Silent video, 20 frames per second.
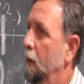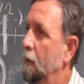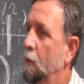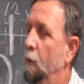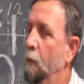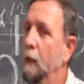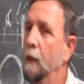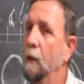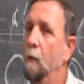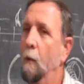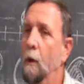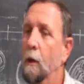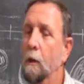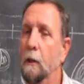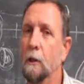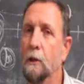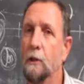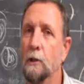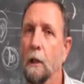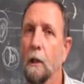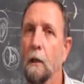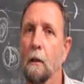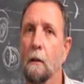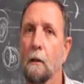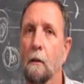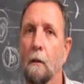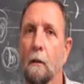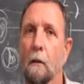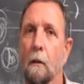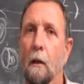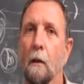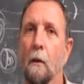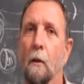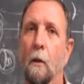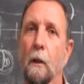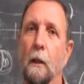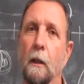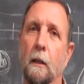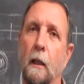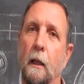that when he was a child, a
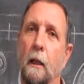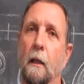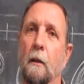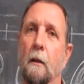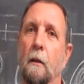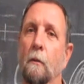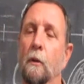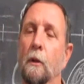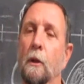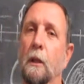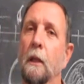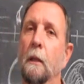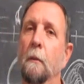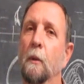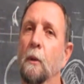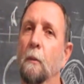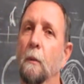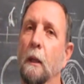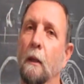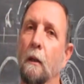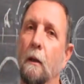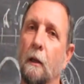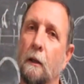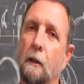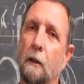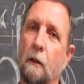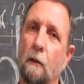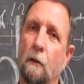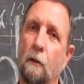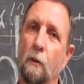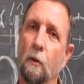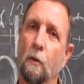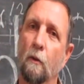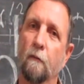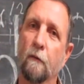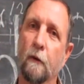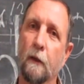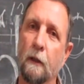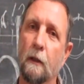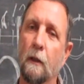holiday would seem to be lasting 2
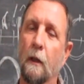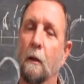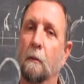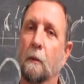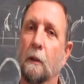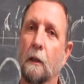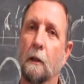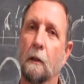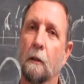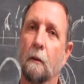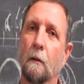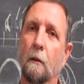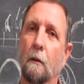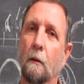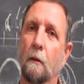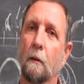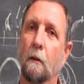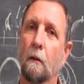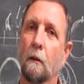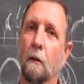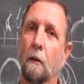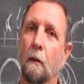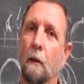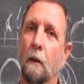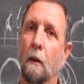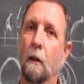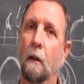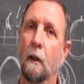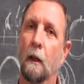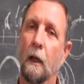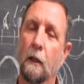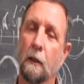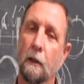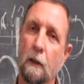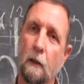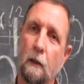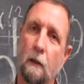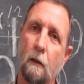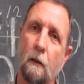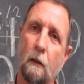or 3 times as long as
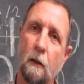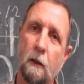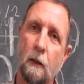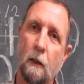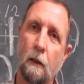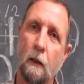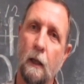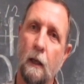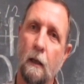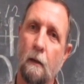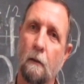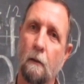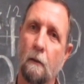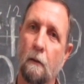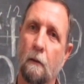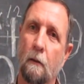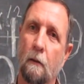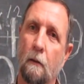it's lasting now.